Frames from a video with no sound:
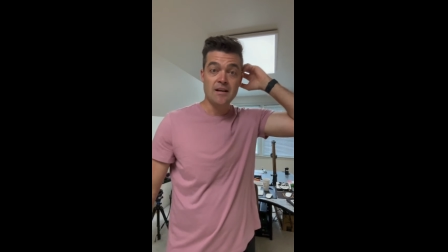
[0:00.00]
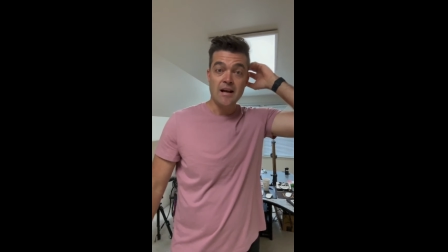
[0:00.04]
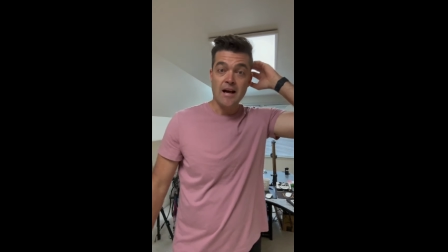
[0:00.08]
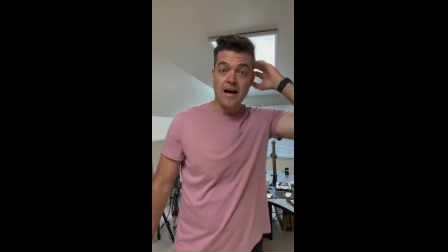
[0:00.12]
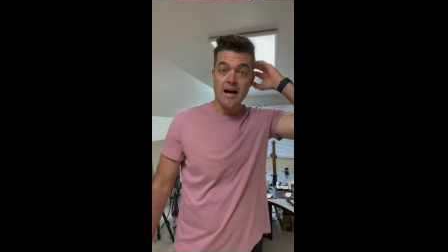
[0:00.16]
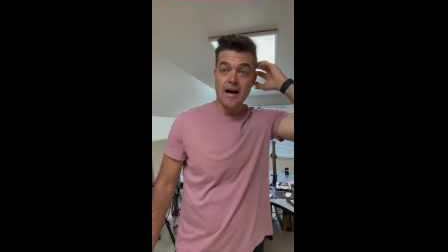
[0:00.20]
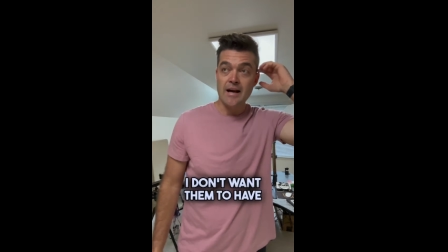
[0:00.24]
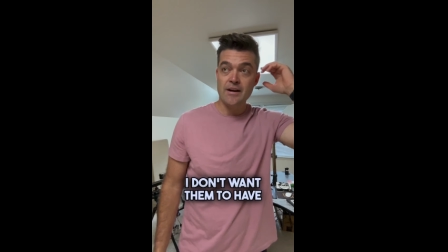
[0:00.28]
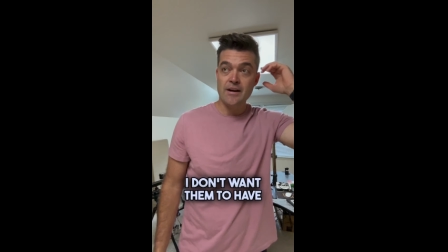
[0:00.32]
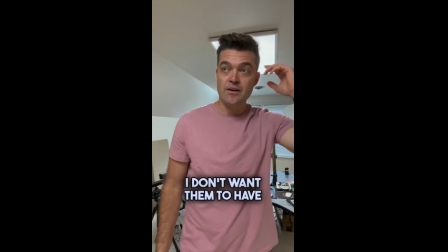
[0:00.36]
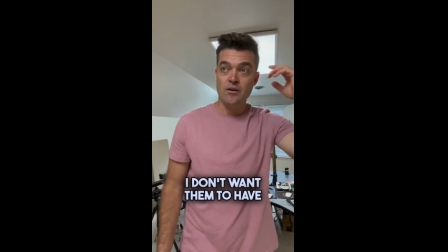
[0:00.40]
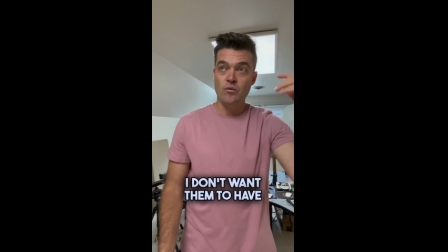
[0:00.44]

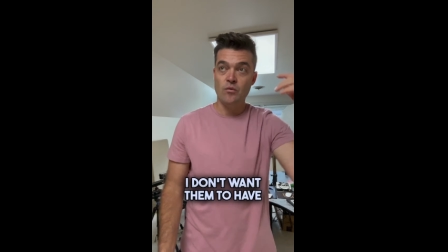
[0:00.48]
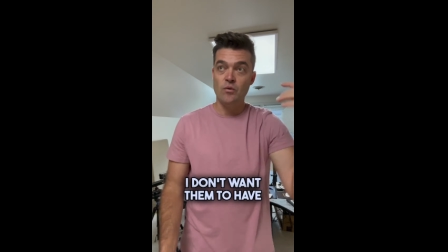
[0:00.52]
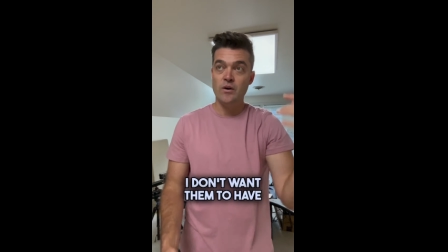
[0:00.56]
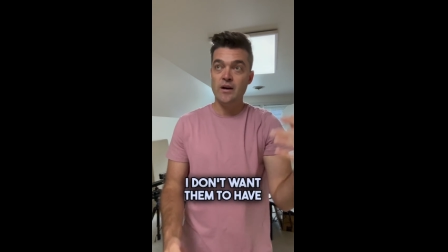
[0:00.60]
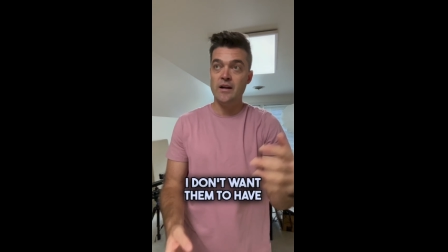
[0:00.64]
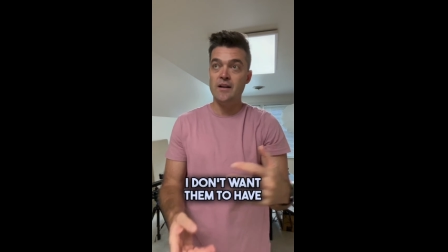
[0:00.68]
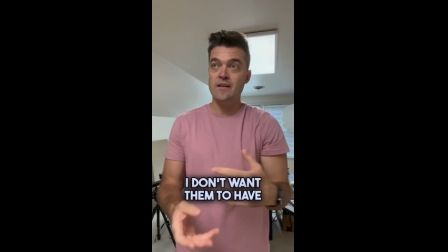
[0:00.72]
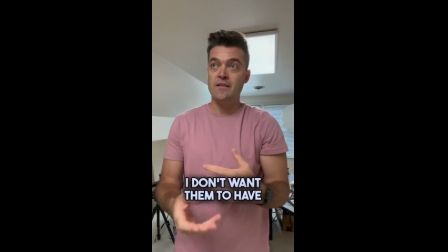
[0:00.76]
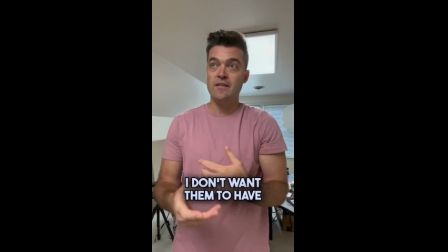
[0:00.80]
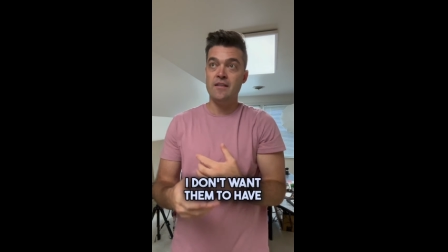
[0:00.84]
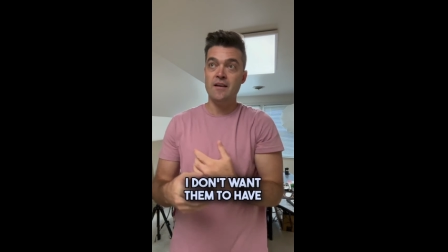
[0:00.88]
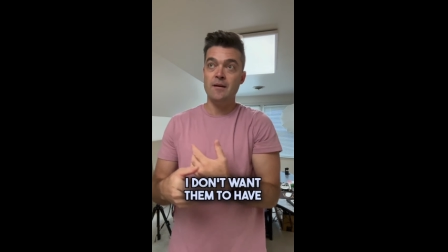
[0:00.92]
I don't
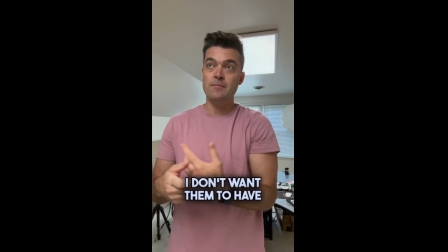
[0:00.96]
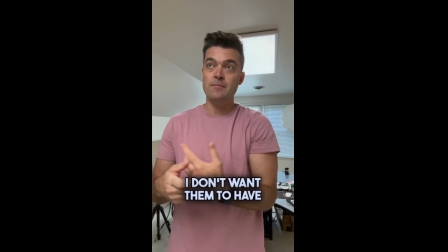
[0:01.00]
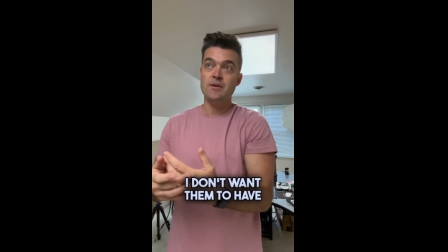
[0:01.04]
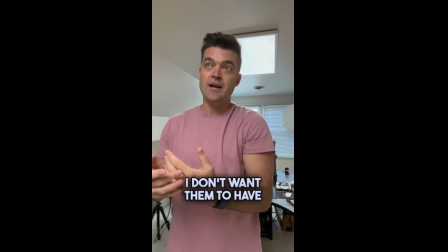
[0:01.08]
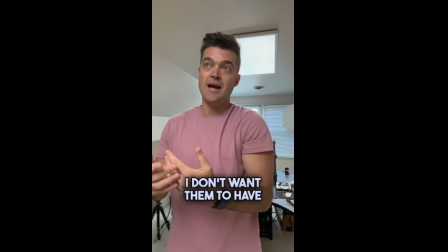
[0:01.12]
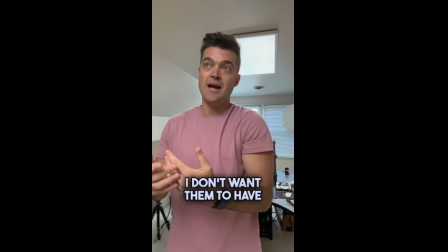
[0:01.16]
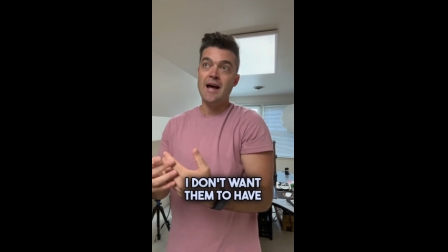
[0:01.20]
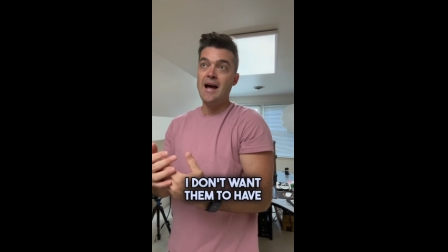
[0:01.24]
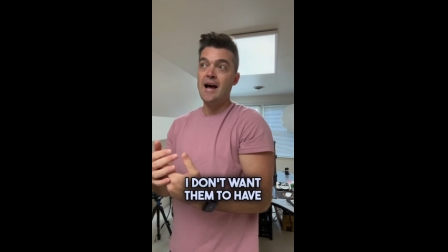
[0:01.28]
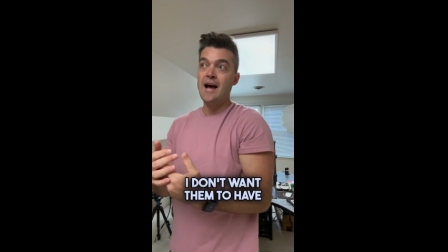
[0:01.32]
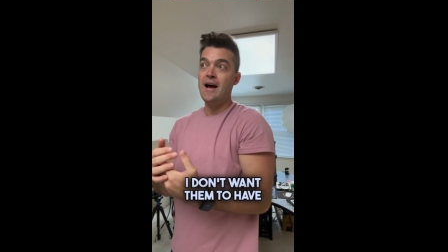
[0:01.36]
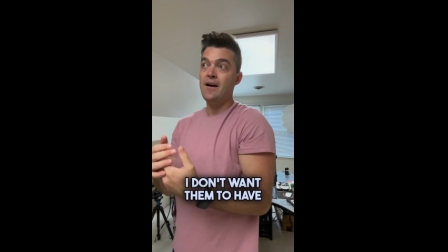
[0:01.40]
want them to
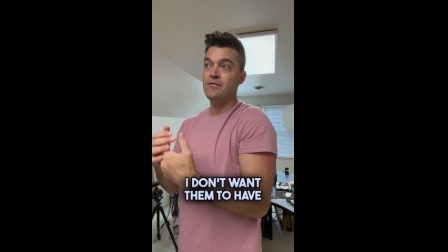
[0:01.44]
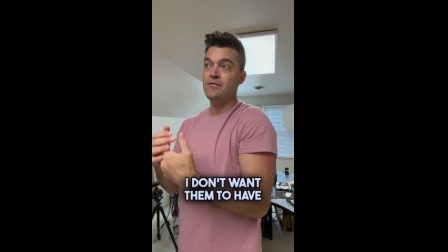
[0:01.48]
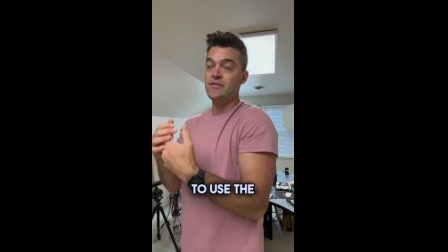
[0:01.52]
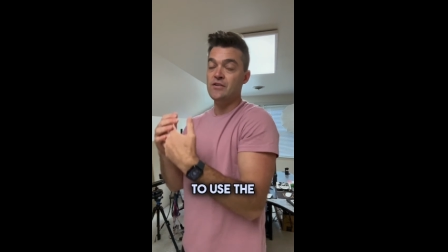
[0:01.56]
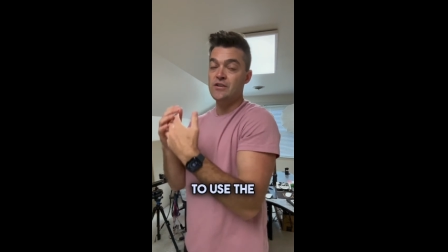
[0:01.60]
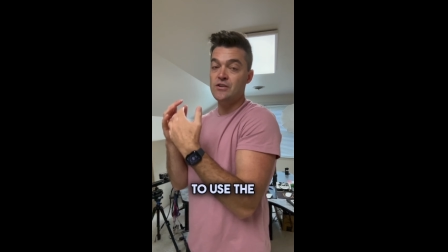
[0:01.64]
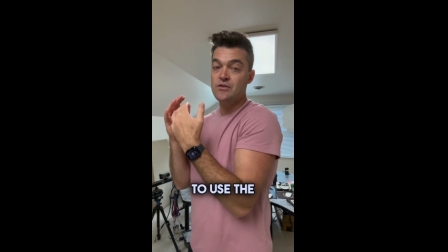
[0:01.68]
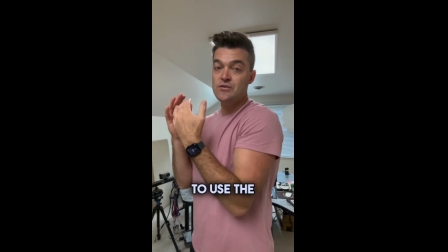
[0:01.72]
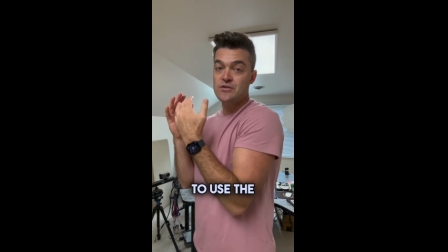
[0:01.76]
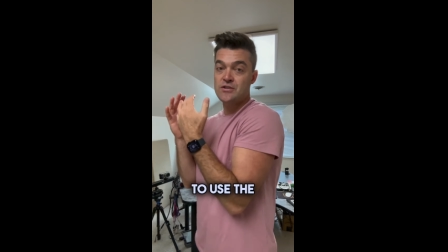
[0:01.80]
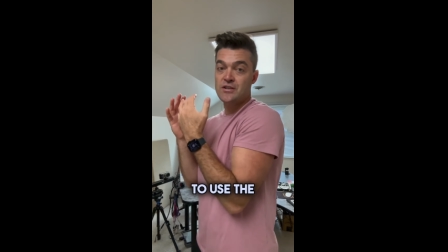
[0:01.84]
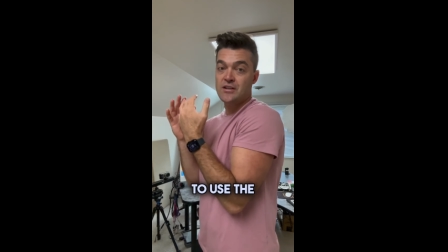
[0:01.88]
have to
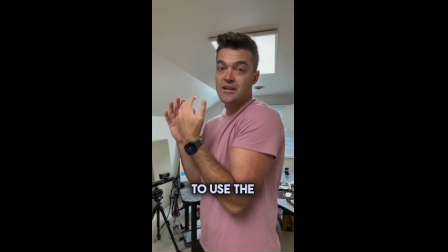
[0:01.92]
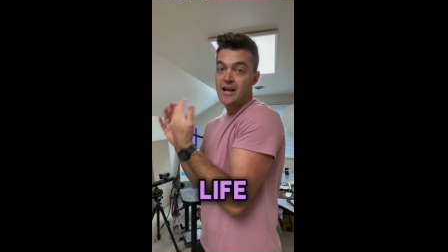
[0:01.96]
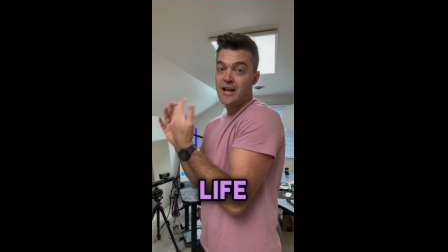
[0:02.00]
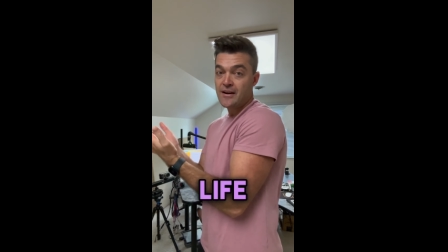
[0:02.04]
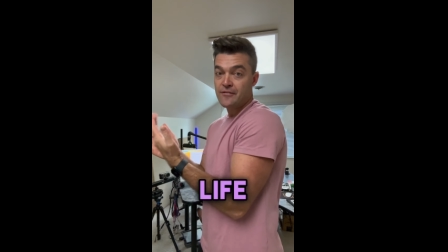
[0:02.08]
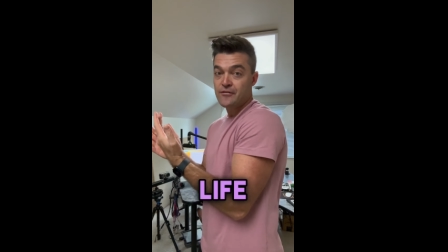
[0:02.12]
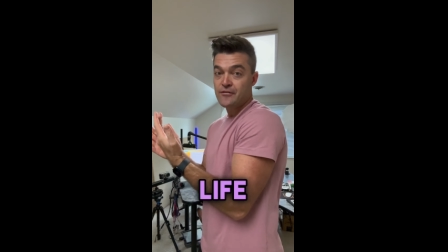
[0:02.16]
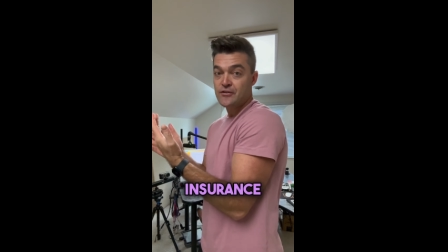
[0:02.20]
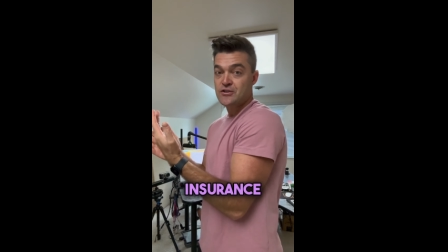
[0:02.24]
use the life